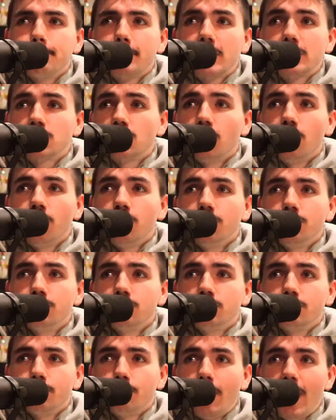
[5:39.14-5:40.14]
So
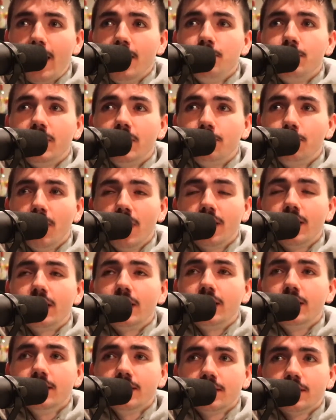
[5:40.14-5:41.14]
pay me
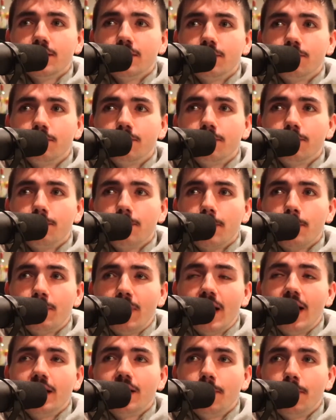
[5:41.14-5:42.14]
money
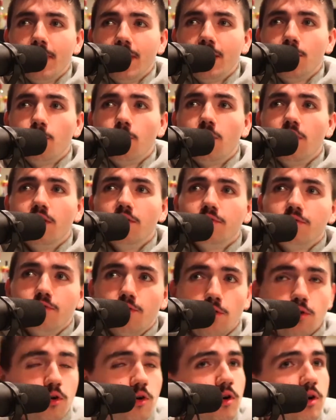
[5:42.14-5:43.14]
behind a paywall
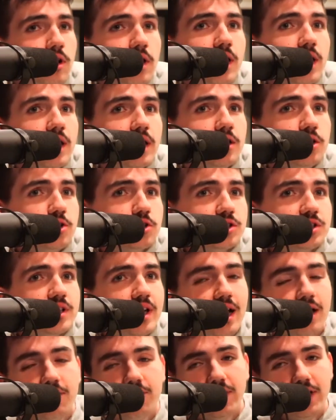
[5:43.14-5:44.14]
for your
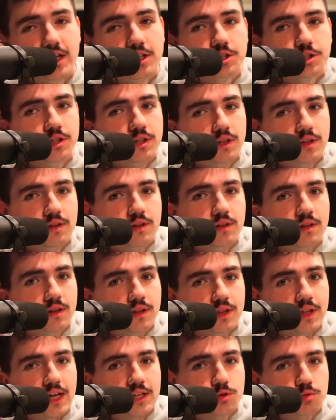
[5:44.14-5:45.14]
salvation.
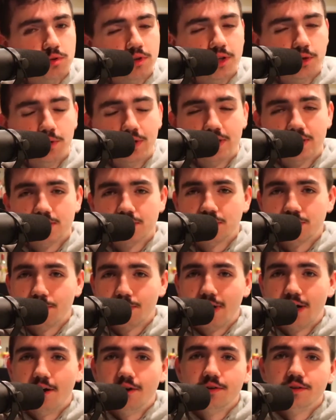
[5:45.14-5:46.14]
That's really what this is
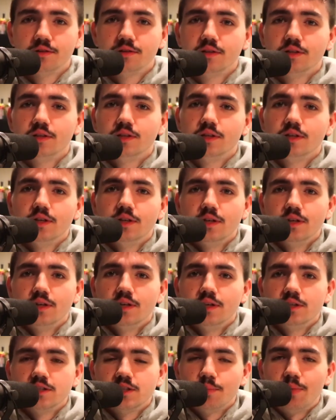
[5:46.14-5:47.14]
about.
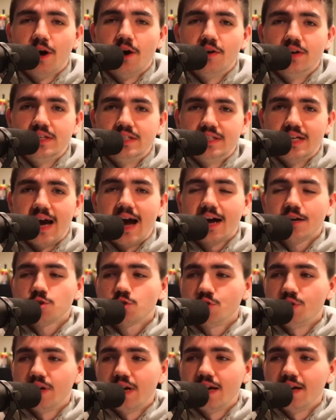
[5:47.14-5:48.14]
It's about
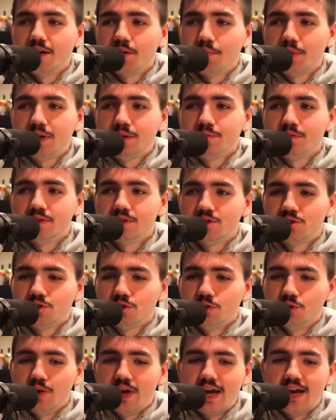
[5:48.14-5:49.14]
indoctrinating people
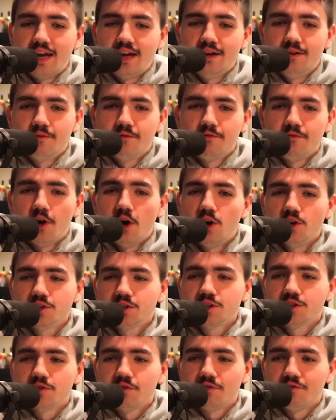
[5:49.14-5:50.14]
into a
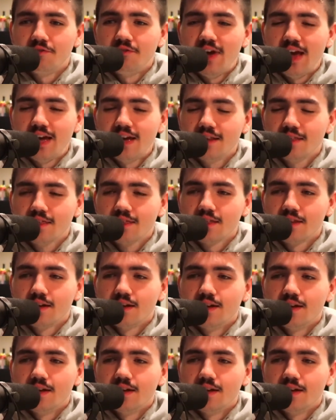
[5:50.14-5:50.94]
false faith